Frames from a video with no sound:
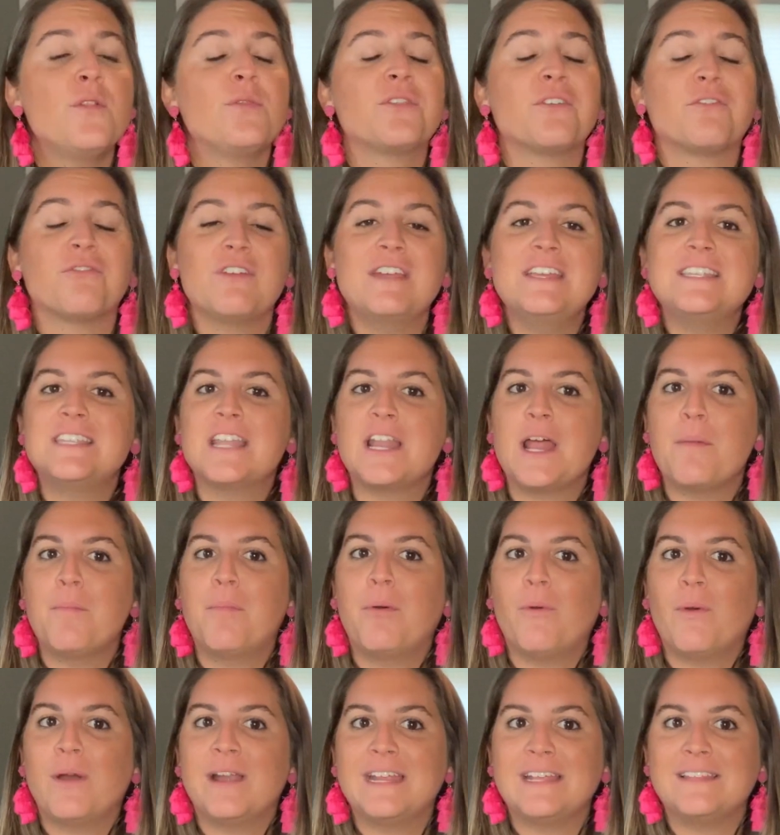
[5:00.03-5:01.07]
The reason
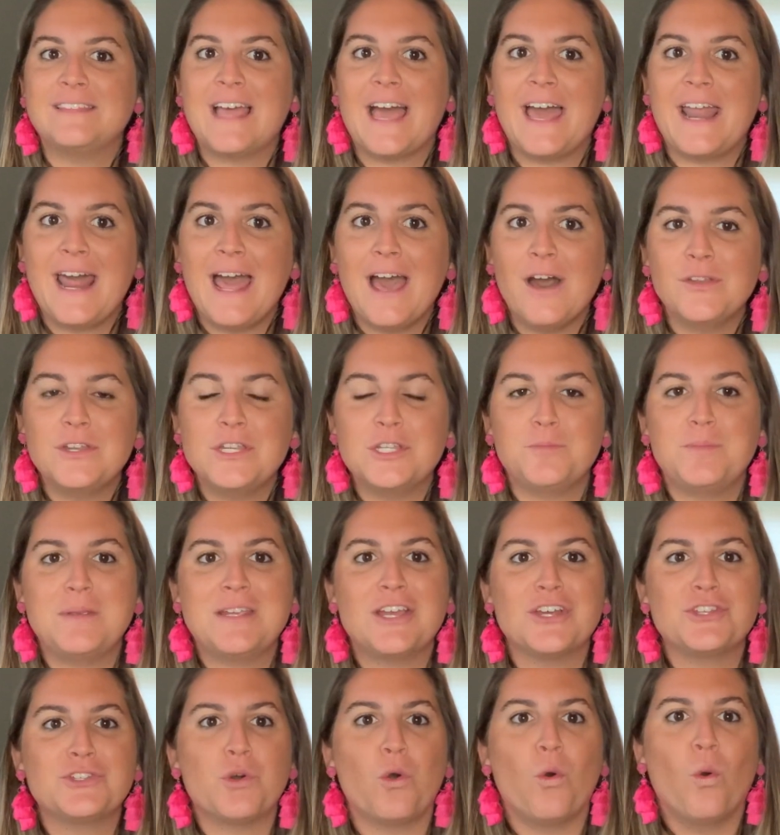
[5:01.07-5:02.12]
I'm pointing that out is
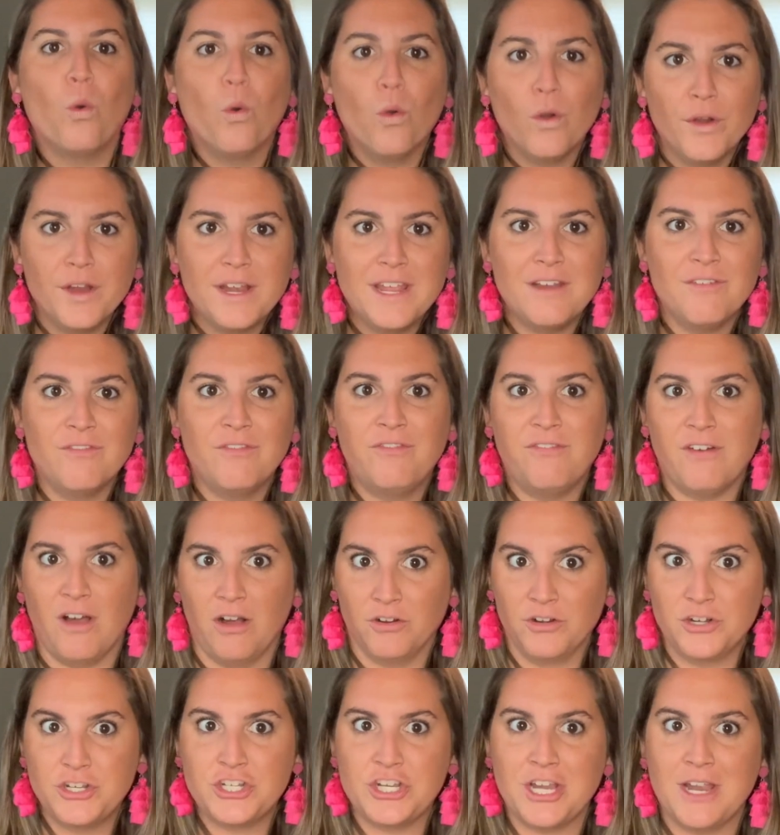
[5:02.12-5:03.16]
because organ
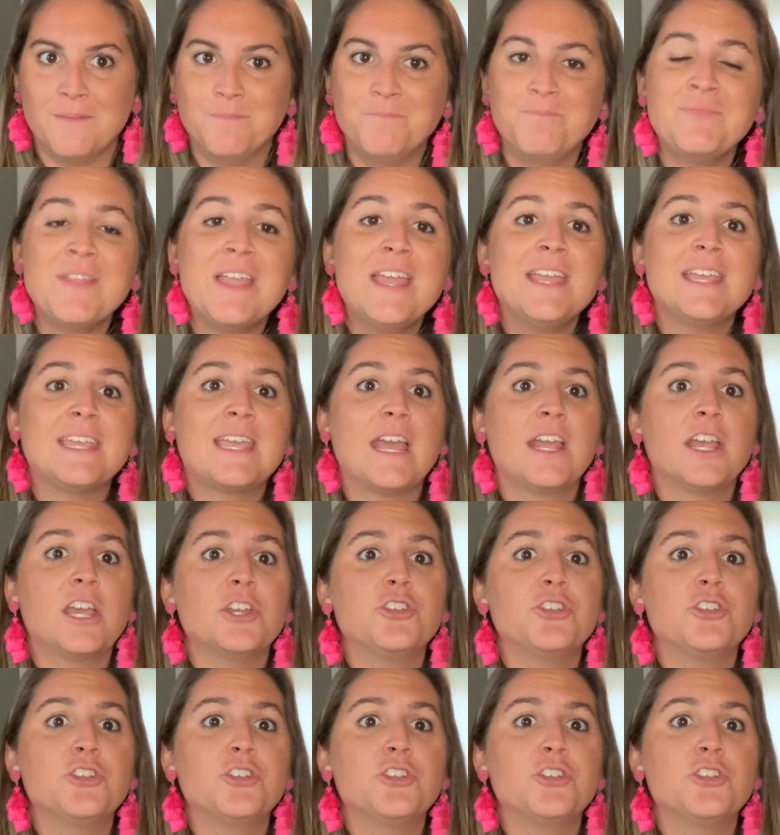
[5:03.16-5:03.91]
function can